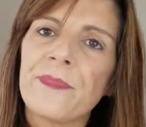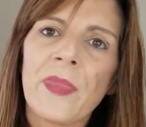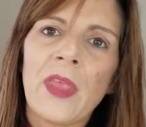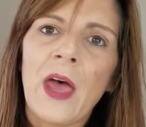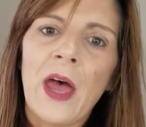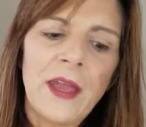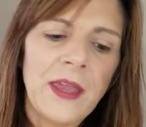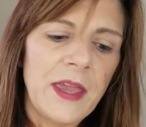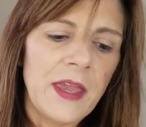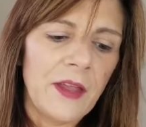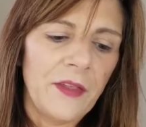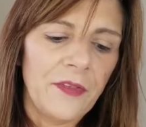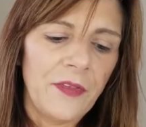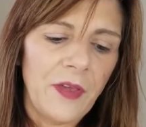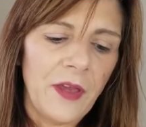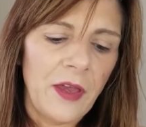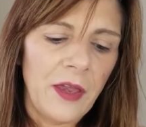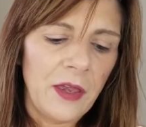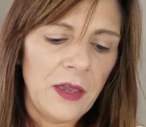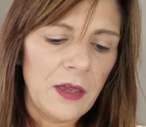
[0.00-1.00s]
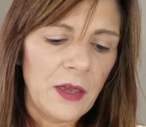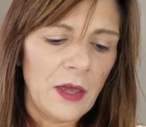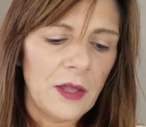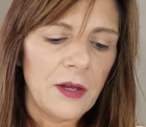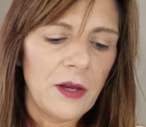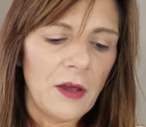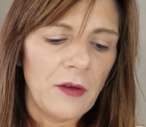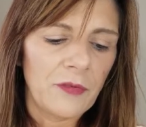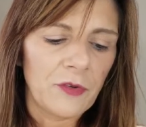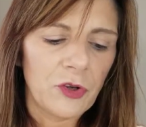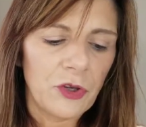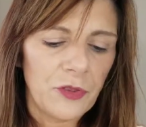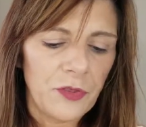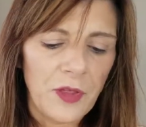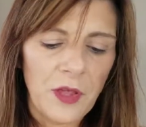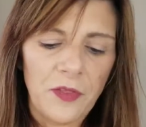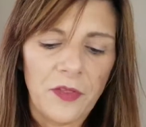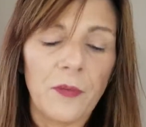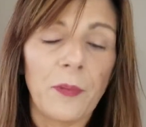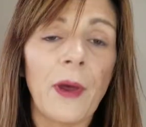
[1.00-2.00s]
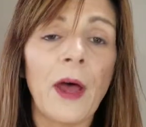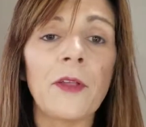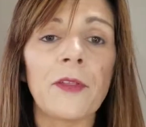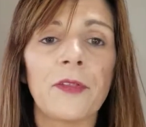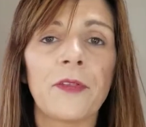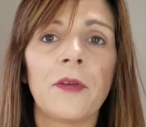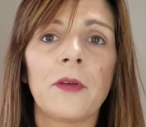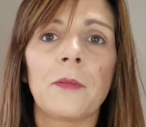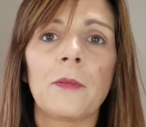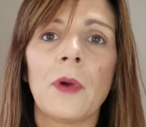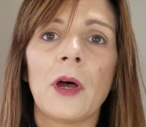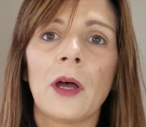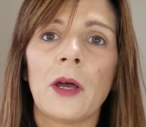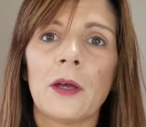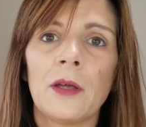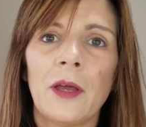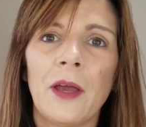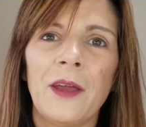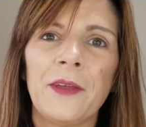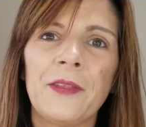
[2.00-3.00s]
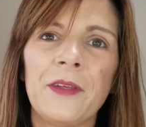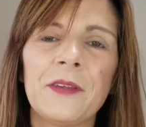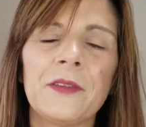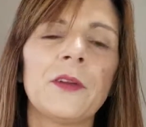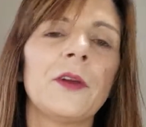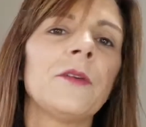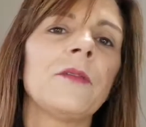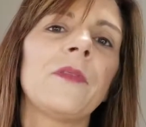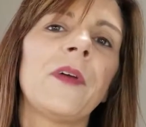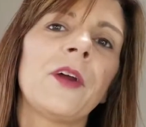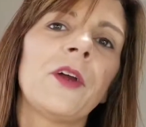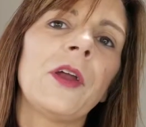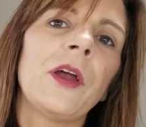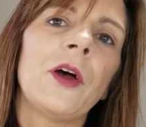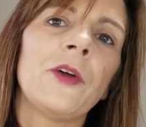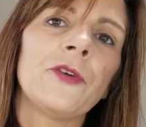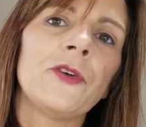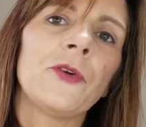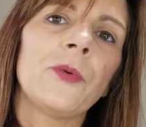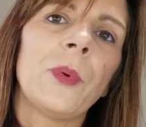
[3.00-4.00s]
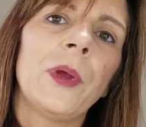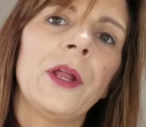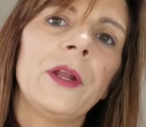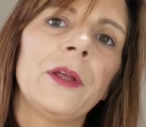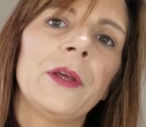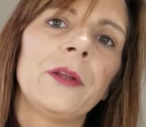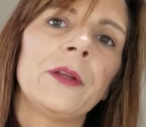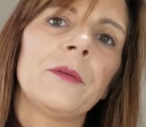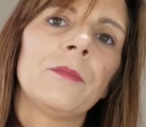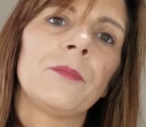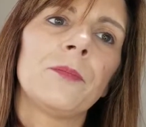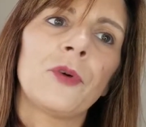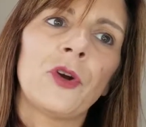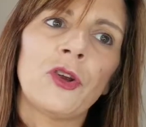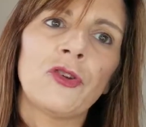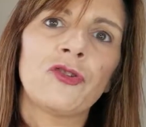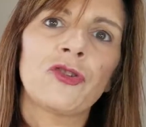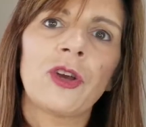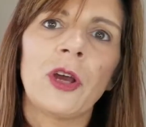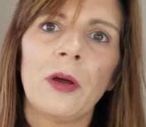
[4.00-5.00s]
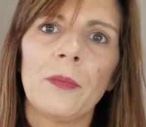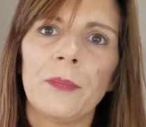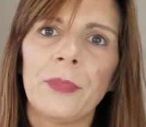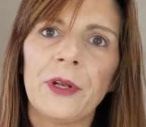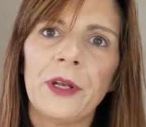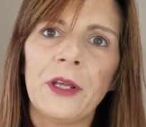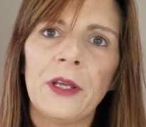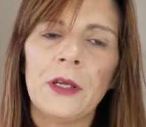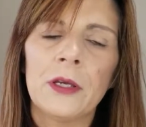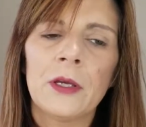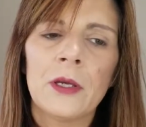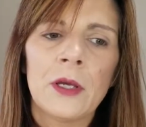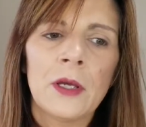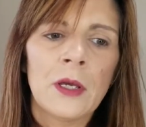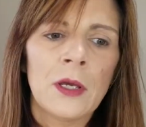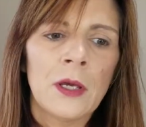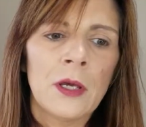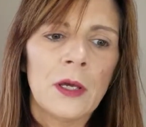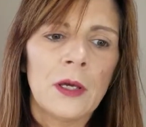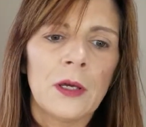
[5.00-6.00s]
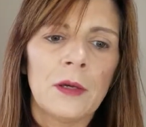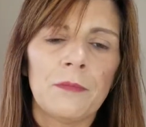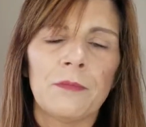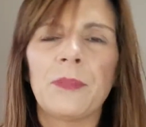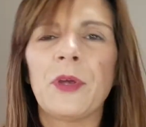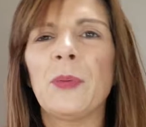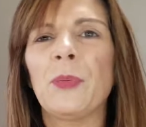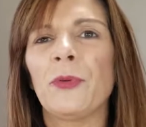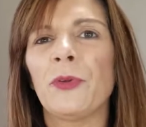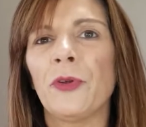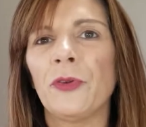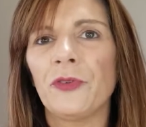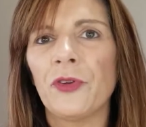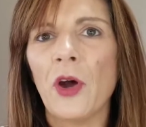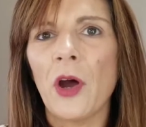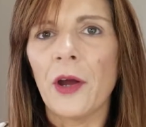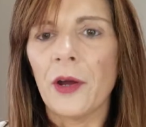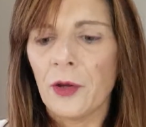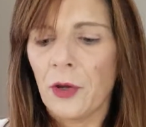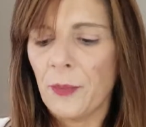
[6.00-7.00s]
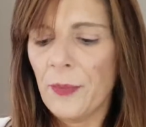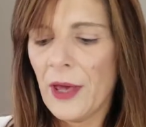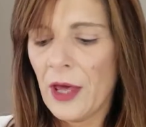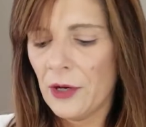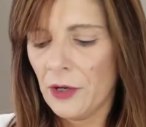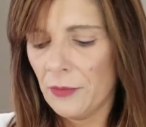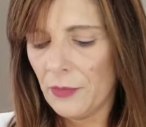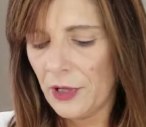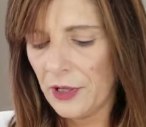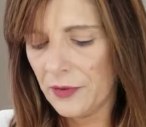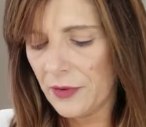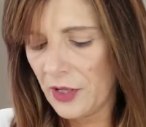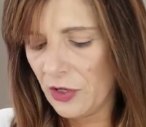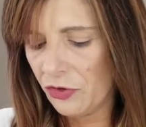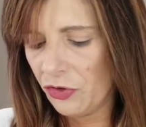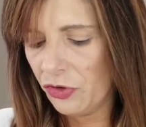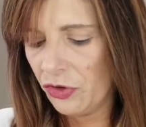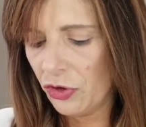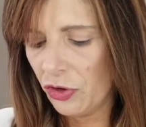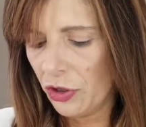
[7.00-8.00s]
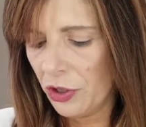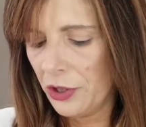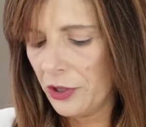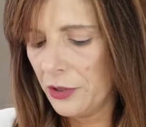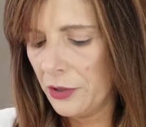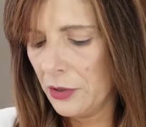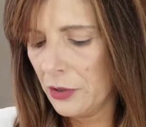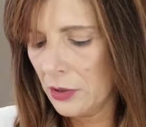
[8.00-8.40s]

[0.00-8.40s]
I can't say enough good things about Sigma. I think they're a very underrated brush company. People don't talk about them like they should.